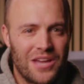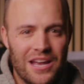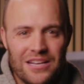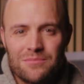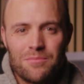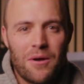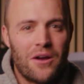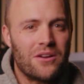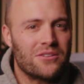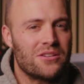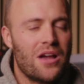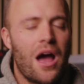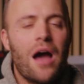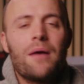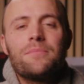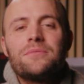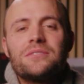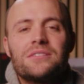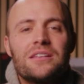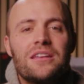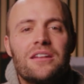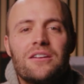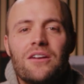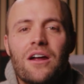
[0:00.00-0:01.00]
Xbox,
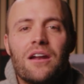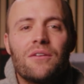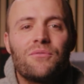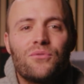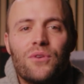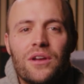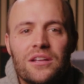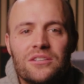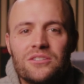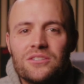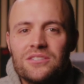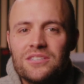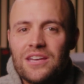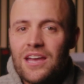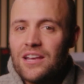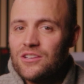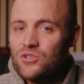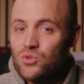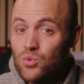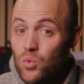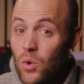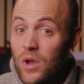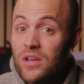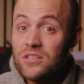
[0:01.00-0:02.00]
obviously not afraid to take
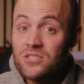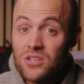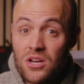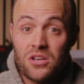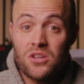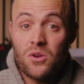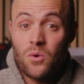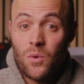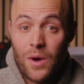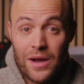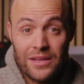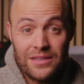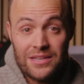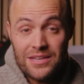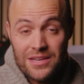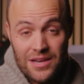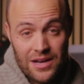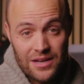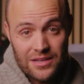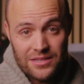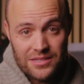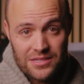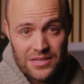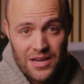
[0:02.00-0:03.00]
swings on new
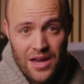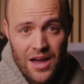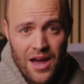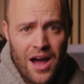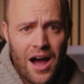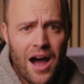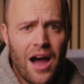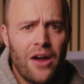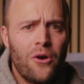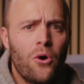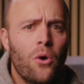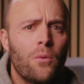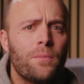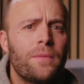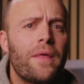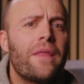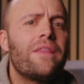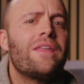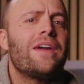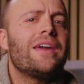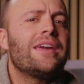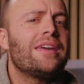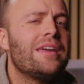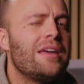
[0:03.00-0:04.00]
ideas. I hope
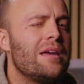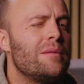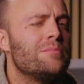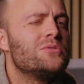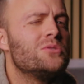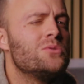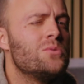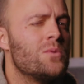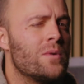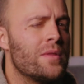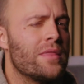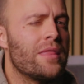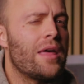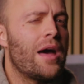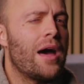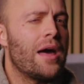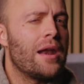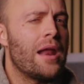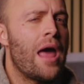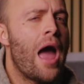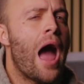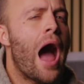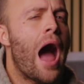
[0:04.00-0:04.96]
that they keep doing that.